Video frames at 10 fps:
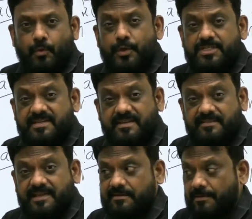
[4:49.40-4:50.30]
Who is
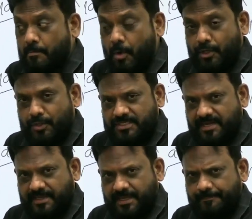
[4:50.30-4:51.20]
taking that? Molecules
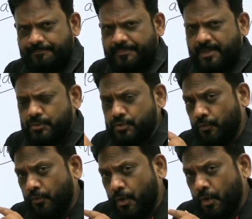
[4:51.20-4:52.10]
are taking.
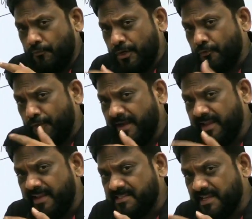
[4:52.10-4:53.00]
So will you
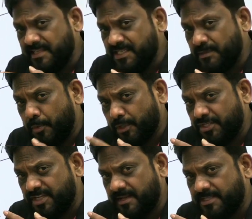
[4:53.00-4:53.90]
find any change in
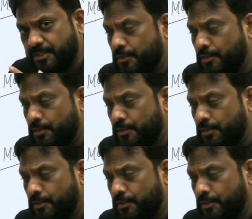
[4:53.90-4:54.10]
potential energy?